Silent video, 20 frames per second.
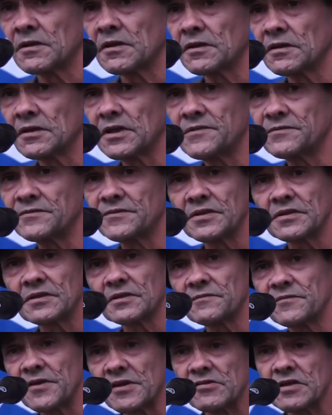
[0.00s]
lived
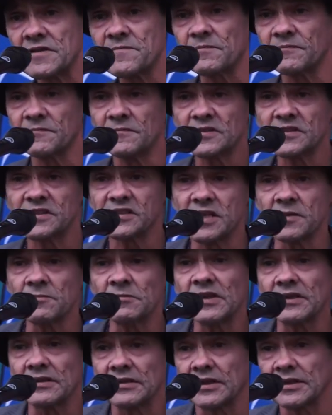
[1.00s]
very
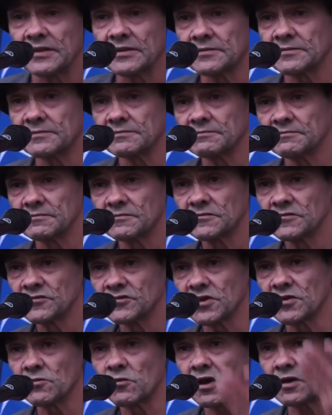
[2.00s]
similar
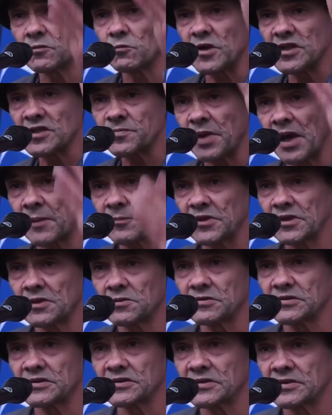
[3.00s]
to what West Papua
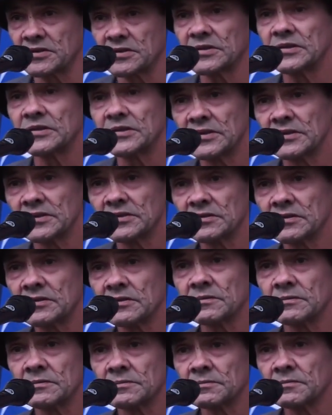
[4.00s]
was
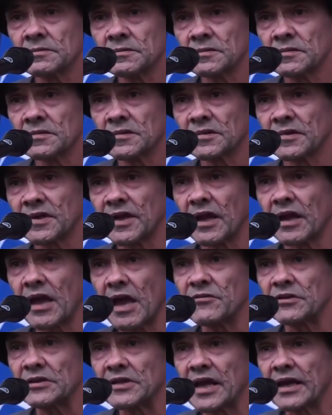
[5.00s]
now
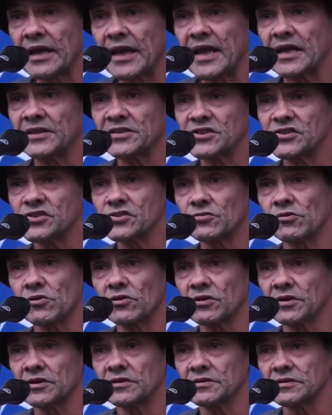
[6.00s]
having their land
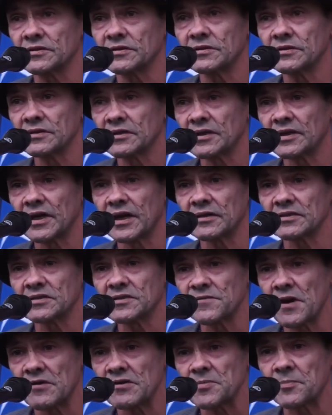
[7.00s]
destroyed. You know, it's
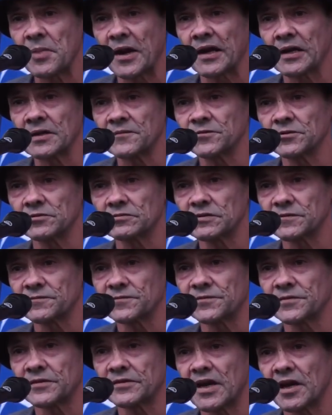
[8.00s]
very painful
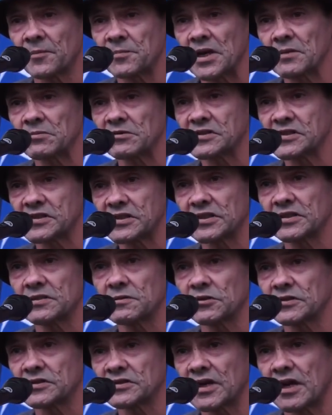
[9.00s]
for our people to see
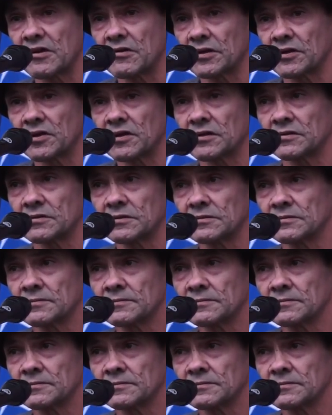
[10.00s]
what's going on.